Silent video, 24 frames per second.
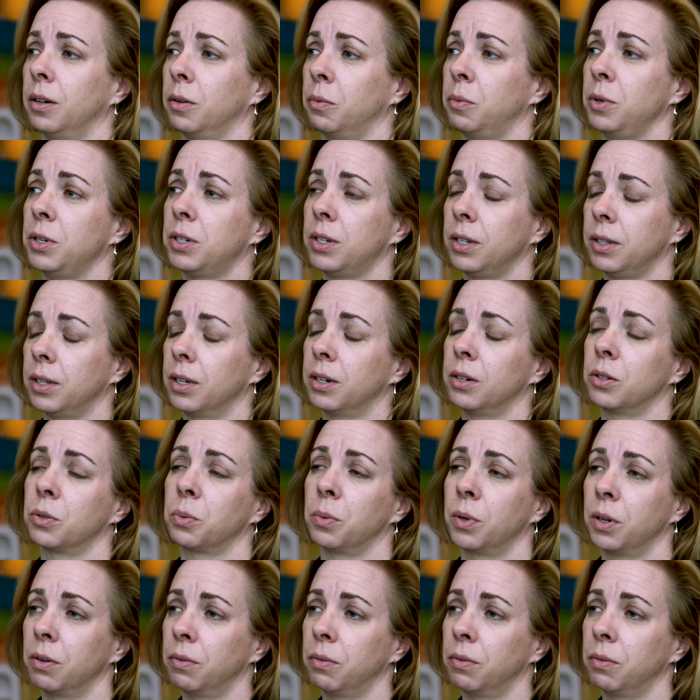We see that as one of